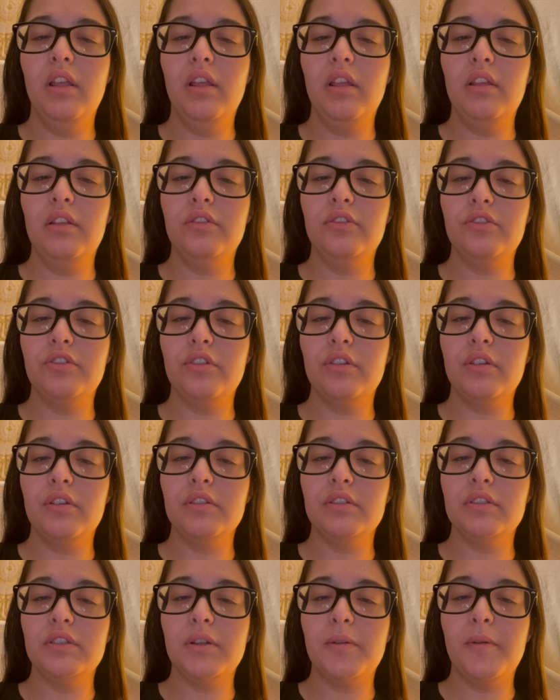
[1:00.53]
and
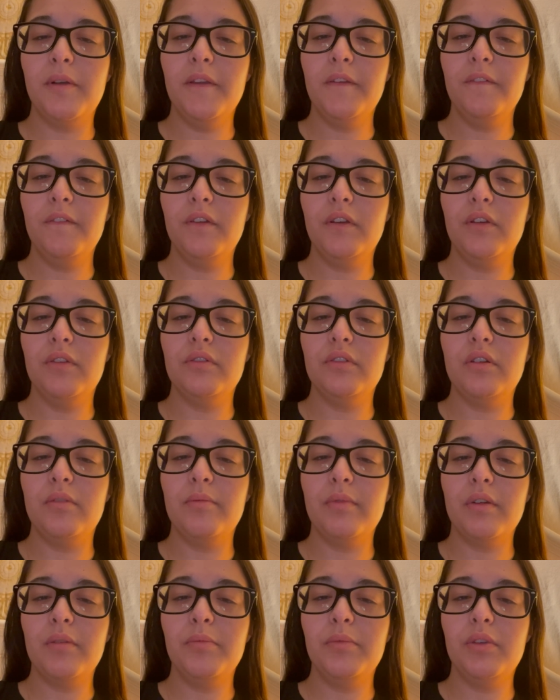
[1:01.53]
just on my phone,
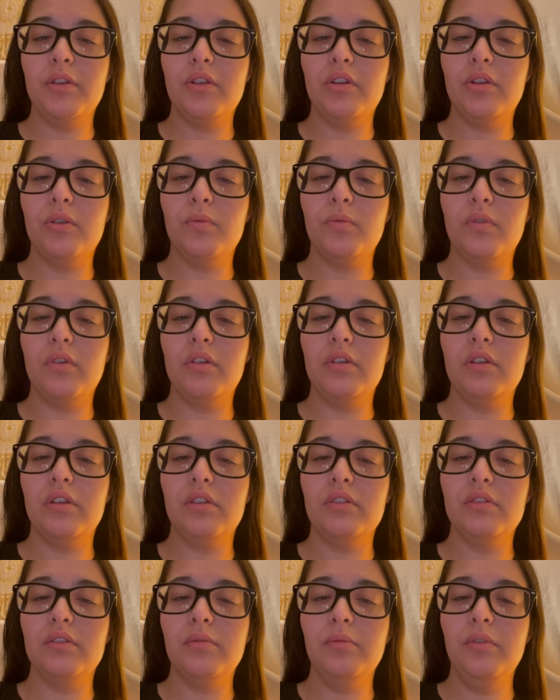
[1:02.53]
on my computer, and
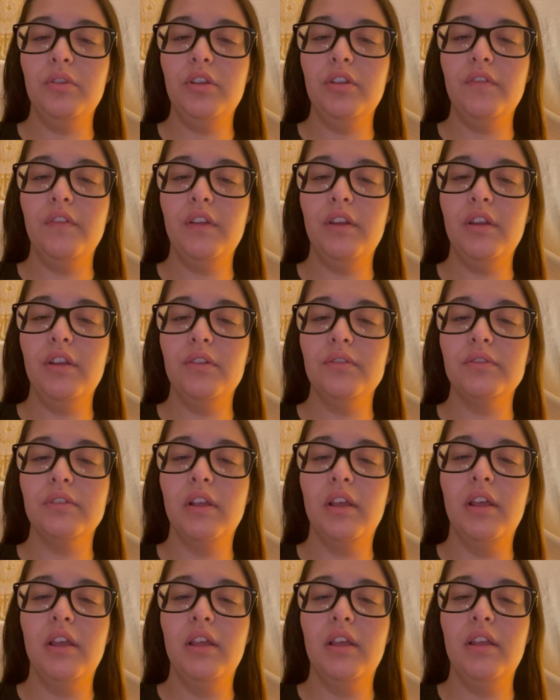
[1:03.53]
watching some YouTube videos
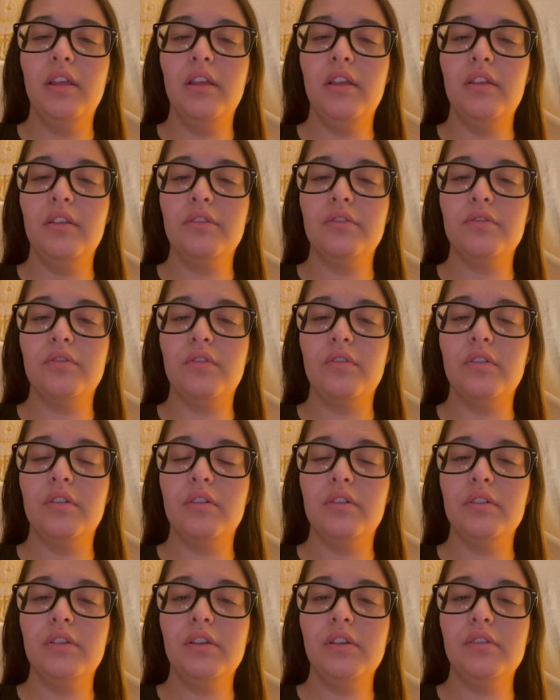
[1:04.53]
and
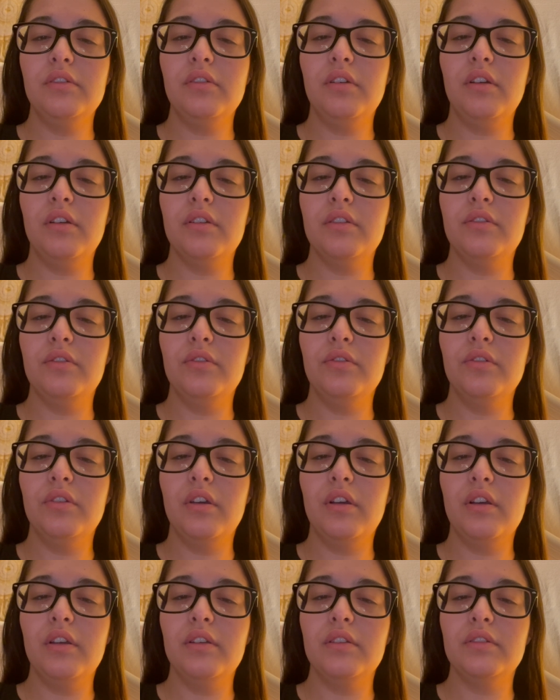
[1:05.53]
scrolling on TikTok, and you
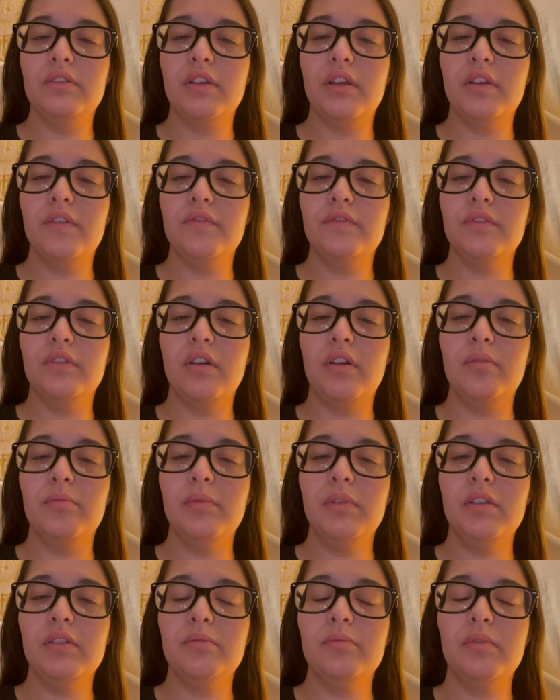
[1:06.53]
guys have not
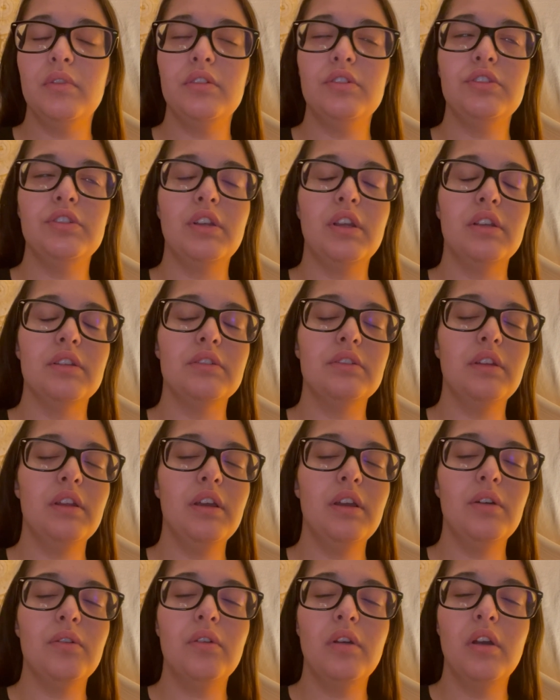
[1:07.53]
missed much. Yes,
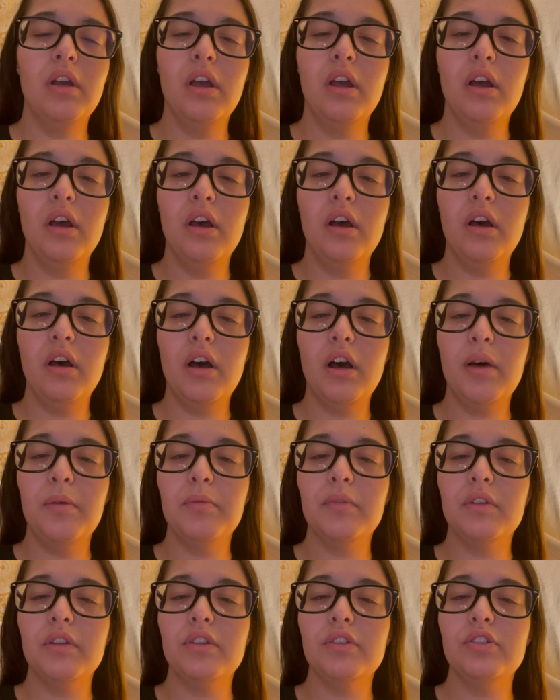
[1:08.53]
now I'm
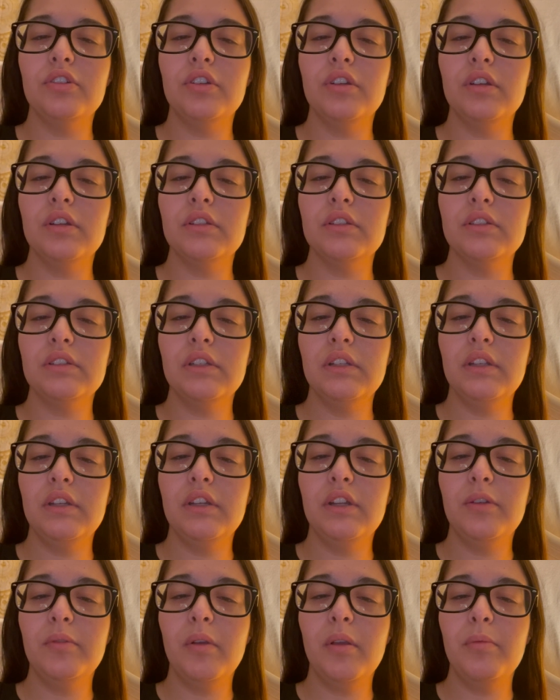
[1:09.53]
gonna just sit
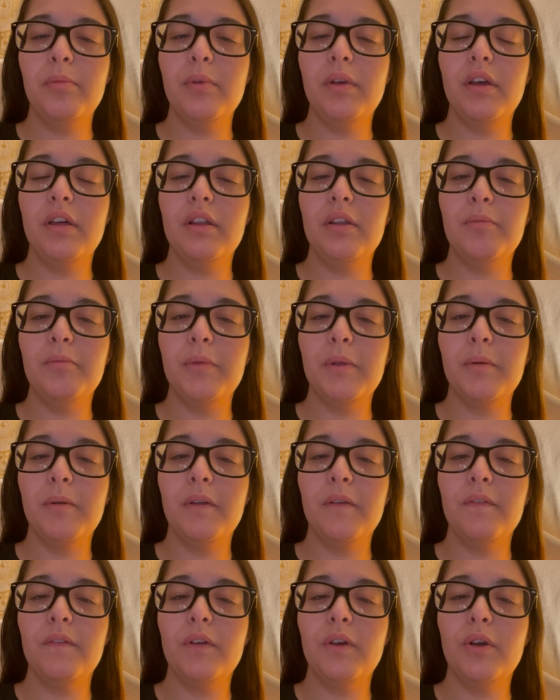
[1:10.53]
here in my bed and be on
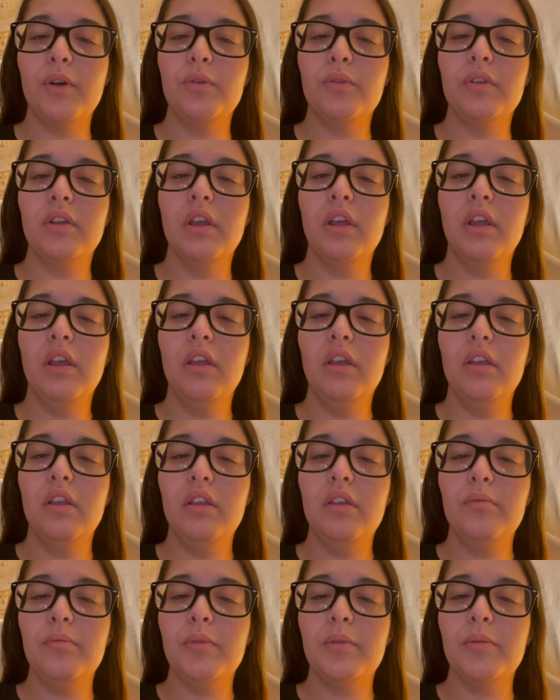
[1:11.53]
my phone
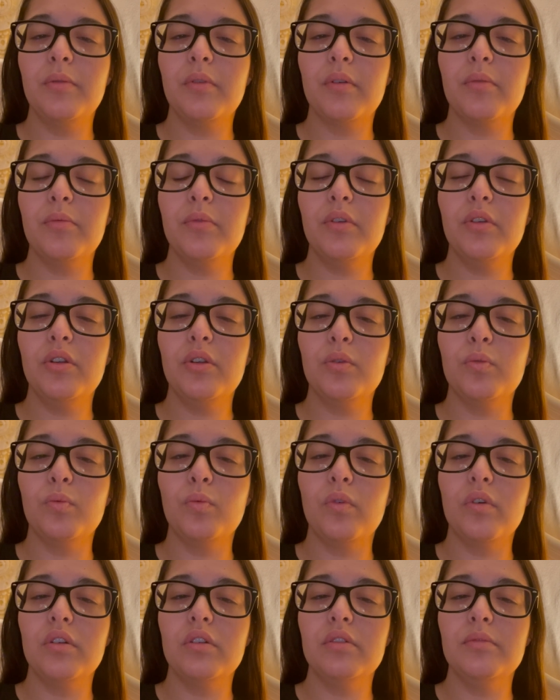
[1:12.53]
and be on my computer and
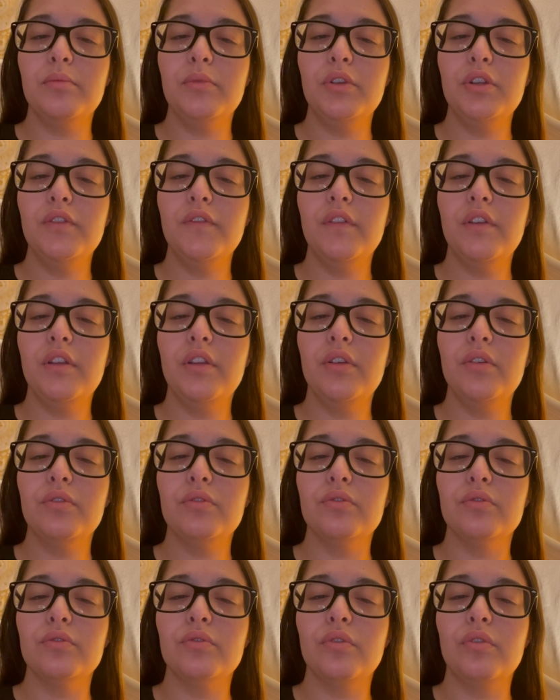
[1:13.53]
watch some YouTube videos
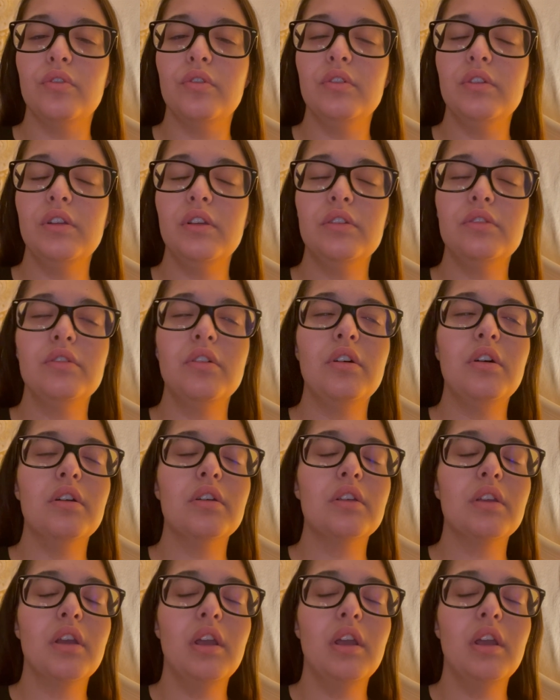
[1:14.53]
and scroll on TikTok